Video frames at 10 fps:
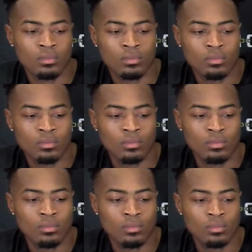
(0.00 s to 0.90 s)

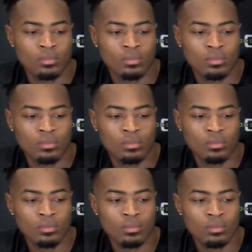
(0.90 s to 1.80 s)

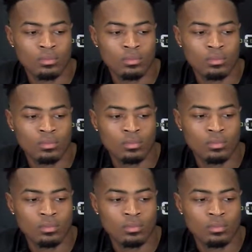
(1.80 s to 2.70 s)

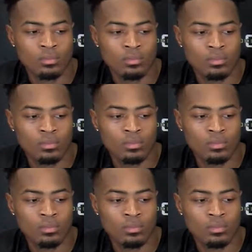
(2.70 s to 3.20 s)
No words are spoken by the person on screen.